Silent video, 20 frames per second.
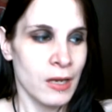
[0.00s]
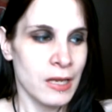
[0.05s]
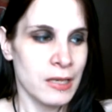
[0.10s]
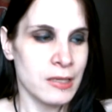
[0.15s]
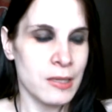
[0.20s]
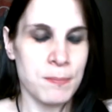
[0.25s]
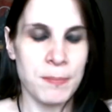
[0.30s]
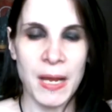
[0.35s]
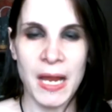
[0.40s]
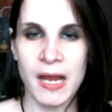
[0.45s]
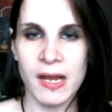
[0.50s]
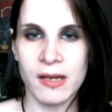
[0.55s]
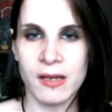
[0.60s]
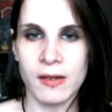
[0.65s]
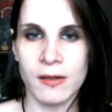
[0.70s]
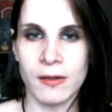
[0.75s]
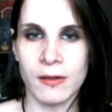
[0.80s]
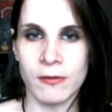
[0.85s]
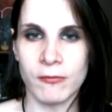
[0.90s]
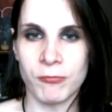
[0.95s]
the pack
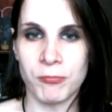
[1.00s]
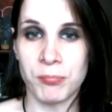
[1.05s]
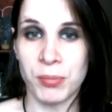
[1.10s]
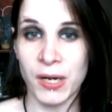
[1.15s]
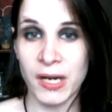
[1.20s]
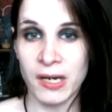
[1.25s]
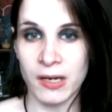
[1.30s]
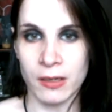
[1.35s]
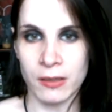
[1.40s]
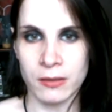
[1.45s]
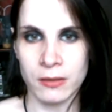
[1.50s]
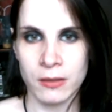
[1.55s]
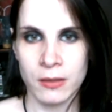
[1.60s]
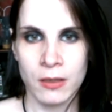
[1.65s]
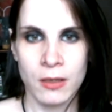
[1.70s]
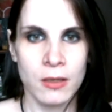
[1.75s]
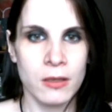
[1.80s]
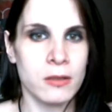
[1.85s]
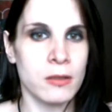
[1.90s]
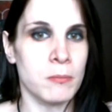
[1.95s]
of Bran,
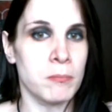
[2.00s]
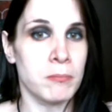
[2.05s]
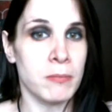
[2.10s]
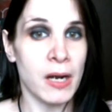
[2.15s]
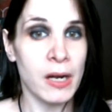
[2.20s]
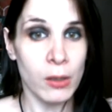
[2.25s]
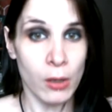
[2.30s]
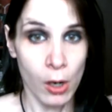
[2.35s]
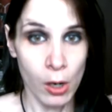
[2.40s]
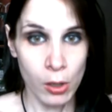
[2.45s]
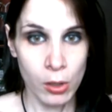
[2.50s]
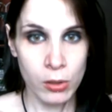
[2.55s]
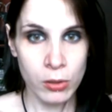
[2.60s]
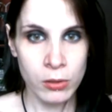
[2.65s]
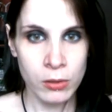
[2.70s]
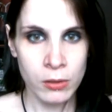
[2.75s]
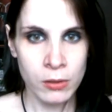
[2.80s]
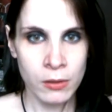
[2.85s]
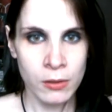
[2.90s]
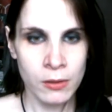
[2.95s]
the Marok,
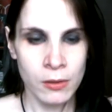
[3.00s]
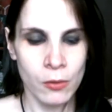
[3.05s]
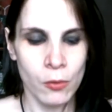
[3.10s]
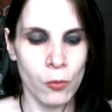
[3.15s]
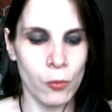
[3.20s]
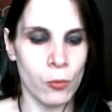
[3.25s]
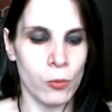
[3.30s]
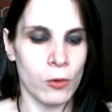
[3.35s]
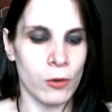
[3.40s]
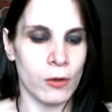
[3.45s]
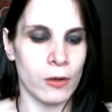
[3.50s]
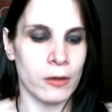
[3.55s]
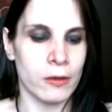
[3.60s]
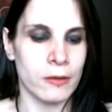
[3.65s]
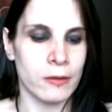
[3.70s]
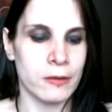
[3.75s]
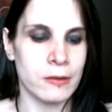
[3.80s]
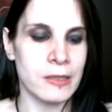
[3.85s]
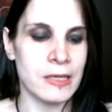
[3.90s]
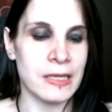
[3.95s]
or
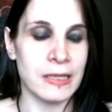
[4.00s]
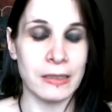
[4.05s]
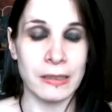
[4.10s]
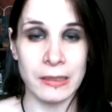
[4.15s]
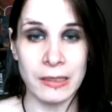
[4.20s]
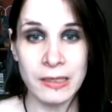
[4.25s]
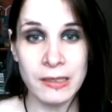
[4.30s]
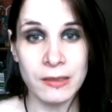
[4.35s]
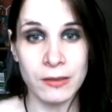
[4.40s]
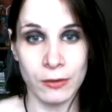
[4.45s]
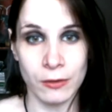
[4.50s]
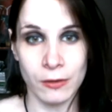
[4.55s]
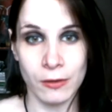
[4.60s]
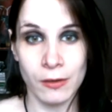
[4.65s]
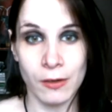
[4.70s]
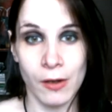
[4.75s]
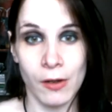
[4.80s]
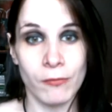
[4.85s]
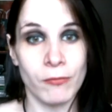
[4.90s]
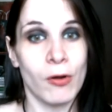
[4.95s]
the
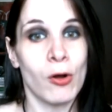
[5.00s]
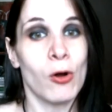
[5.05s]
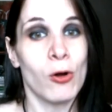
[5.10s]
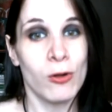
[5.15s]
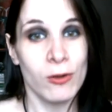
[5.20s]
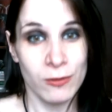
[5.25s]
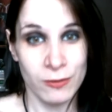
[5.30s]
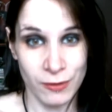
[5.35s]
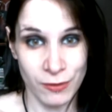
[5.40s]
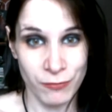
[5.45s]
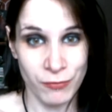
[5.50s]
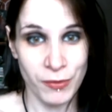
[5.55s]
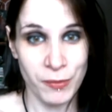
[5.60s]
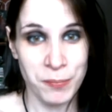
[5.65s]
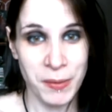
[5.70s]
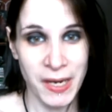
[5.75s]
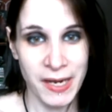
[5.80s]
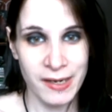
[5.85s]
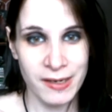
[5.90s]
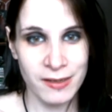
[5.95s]
leader of all of the
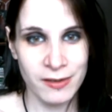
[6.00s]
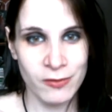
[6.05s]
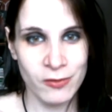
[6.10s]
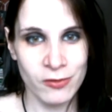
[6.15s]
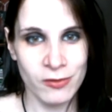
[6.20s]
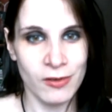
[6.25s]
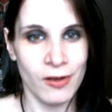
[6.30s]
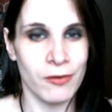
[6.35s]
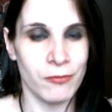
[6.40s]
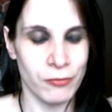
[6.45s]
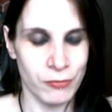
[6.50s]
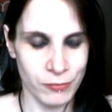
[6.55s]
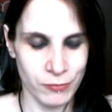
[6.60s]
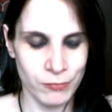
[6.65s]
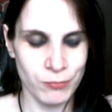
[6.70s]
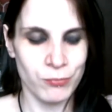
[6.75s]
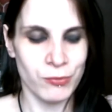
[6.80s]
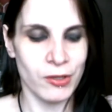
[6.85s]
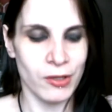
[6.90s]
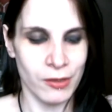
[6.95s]
packs of
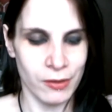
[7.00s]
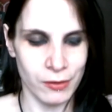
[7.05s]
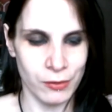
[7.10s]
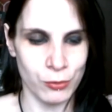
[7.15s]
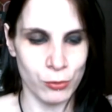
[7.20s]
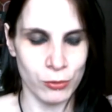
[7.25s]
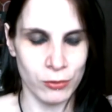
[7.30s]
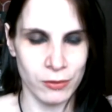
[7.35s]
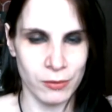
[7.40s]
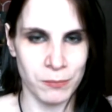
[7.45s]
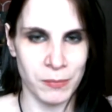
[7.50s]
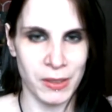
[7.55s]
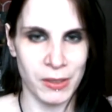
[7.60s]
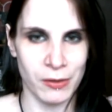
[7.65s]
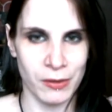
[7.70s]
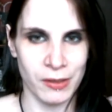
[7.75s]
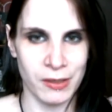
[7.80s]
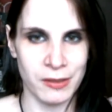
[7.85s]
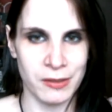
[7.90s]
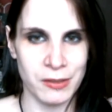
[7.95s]
the North
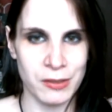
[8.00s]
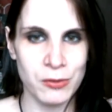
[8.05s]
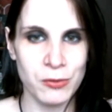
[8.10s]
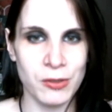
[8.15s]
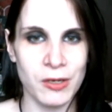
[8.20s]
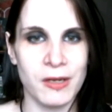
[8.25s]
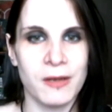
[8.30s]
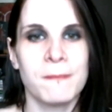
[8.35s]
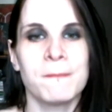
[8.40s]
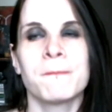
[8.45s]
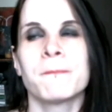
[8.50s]
American unit,